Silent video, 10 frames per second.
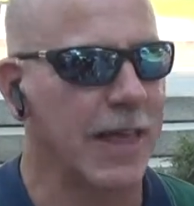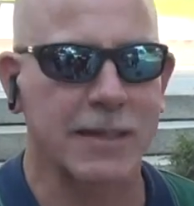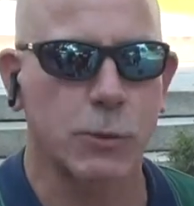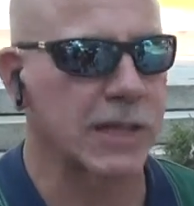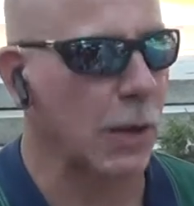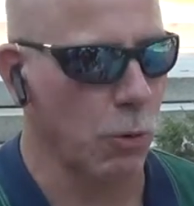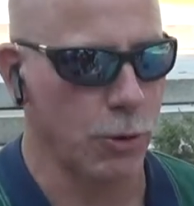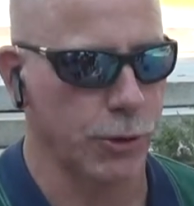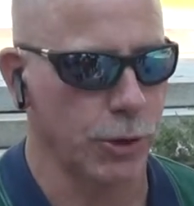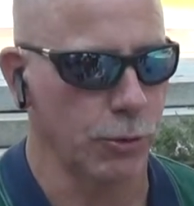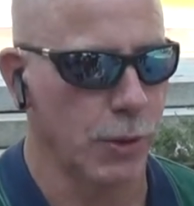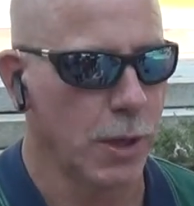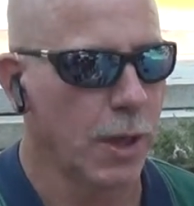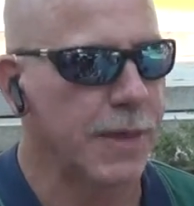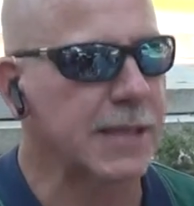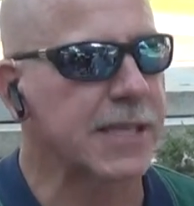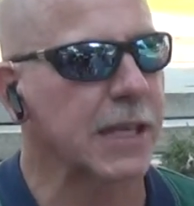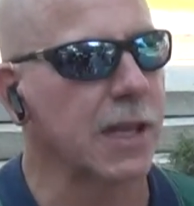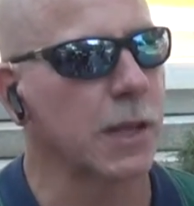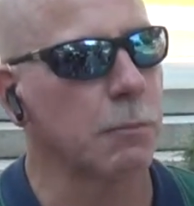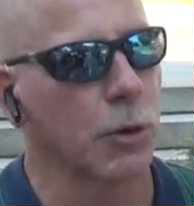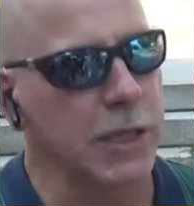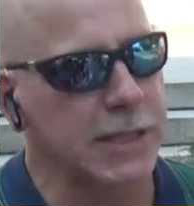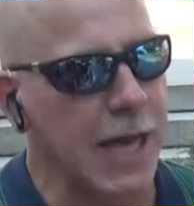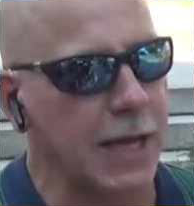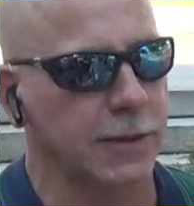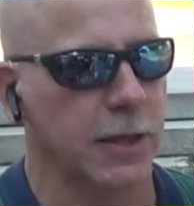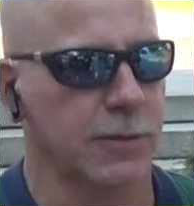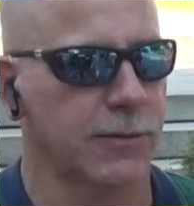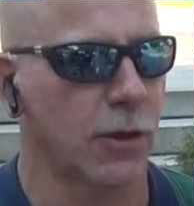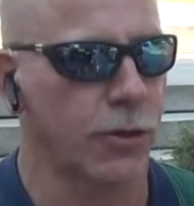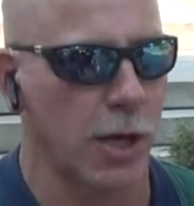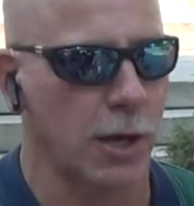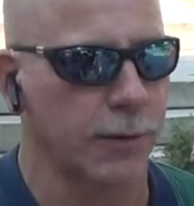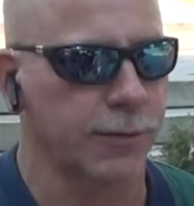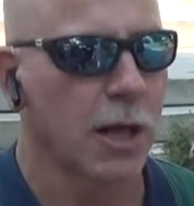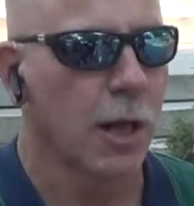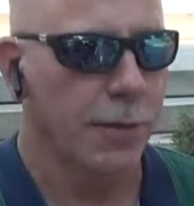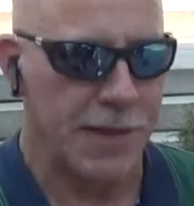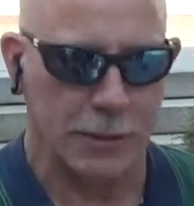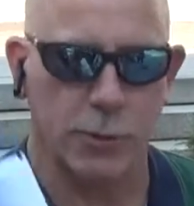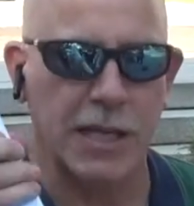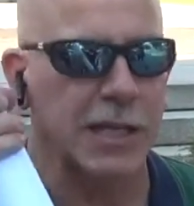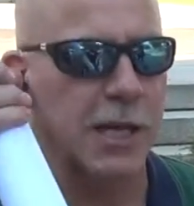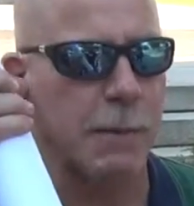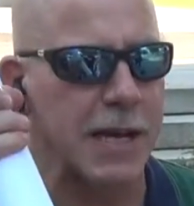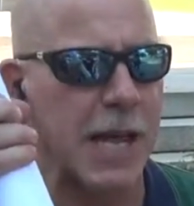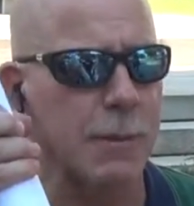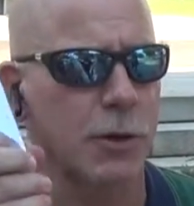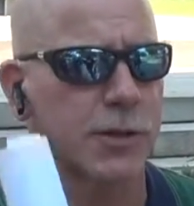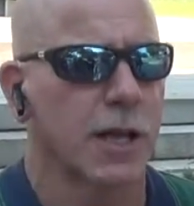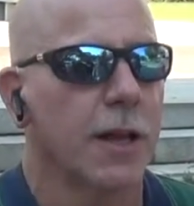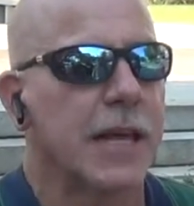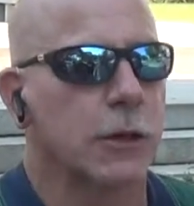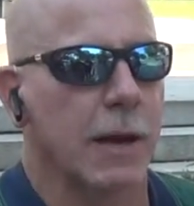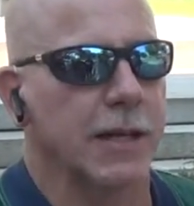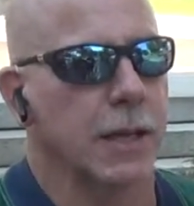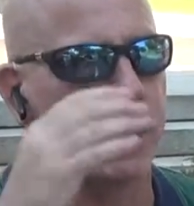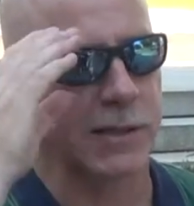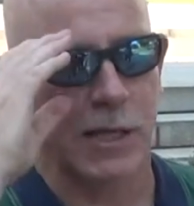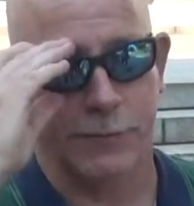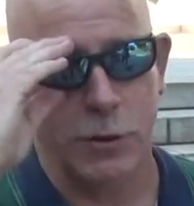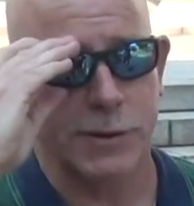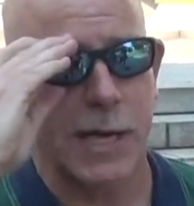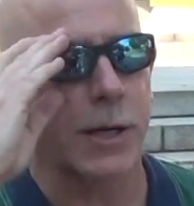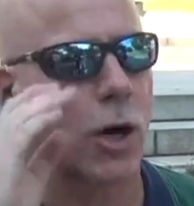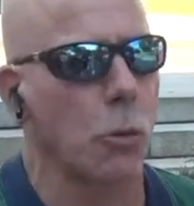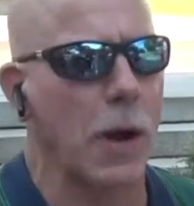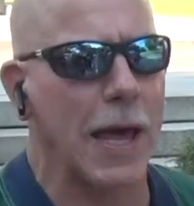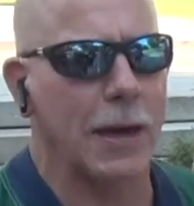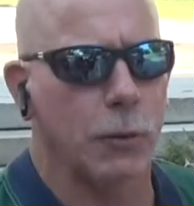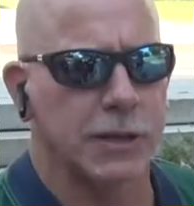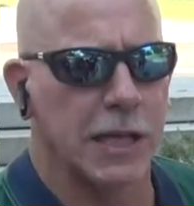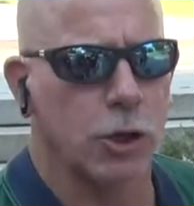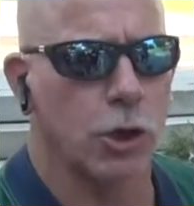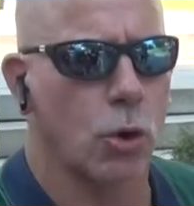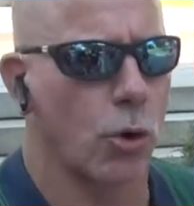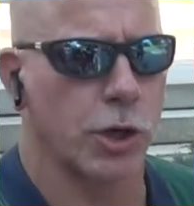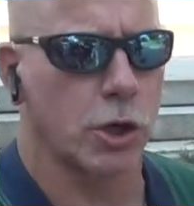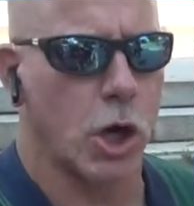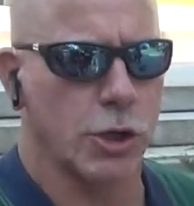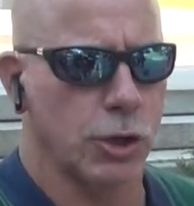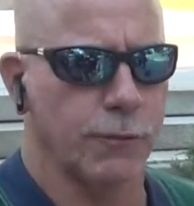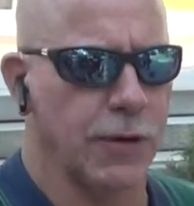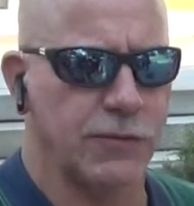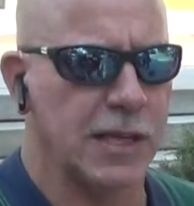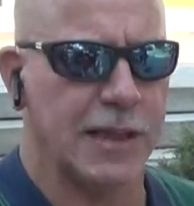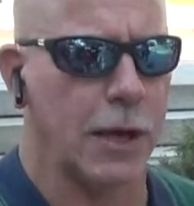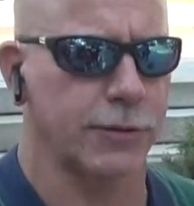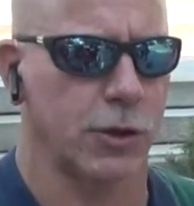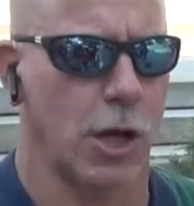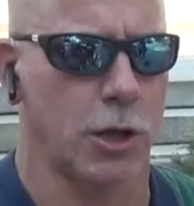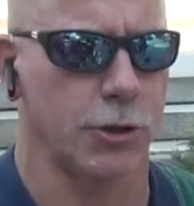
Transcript: That's what they won't do. They send in the bully tactics, the thugs. That's what they did to my neighbors. They threatened them. They said, if you stand in our way, we'll take you to court. It'll cost you $50,000.